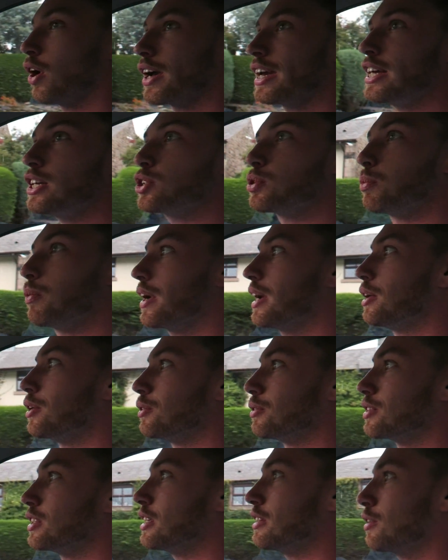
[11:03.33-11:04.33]
each wheel,
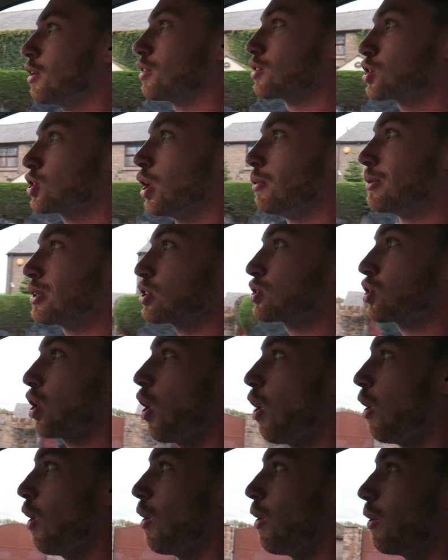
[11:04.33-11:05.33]
you've got so much
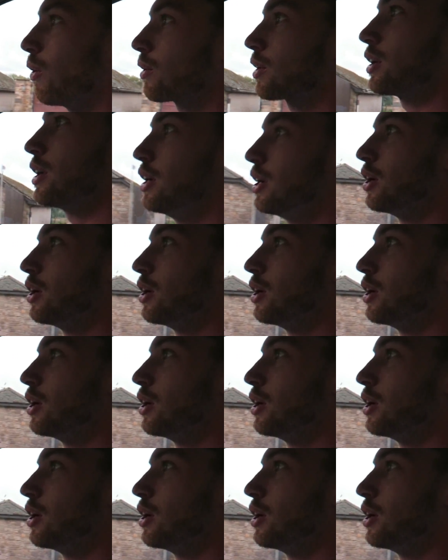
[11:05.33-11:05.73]
torque